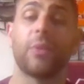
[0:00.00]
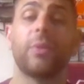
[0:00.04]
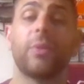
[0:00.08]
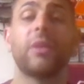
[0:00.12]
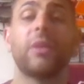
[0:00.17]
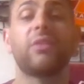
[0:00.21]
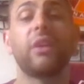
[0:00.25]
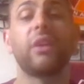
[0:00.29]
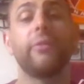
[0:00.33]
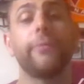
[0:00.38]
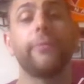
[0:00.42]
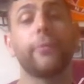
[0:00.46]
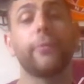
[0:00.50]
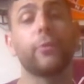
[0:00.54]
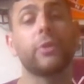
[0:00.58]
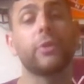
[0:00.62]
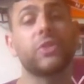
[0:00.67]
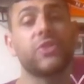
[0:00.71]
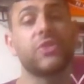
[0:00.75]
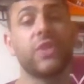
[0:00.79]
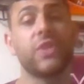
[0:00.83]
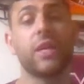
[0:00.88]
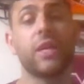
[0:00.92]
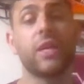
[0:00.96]
I'm going to take
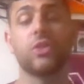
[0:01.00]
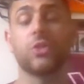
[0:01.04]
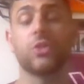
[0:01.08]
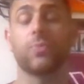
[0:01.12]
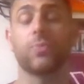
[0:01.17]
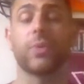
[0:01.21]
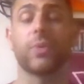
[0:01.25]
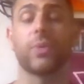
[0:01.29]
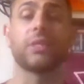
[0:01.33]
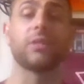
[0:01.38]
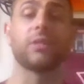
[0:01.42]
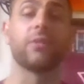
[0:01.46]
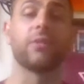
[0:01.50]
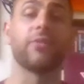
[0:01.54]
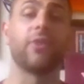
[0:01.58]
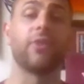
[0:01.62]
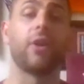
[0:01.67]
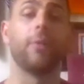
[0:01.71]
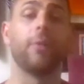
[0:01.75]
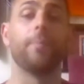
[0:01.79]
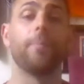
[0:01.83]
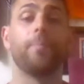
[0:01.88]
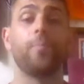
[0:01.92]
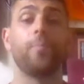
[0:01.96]
Florida State just because of
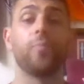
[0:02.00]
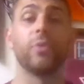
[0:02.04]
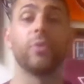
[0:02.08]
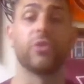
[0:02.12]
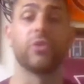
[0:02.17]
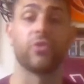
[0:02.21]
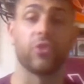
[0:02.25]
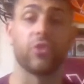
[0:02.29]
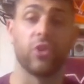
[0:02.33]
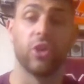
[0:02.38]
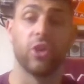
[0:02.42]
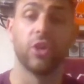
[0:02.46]
Mr.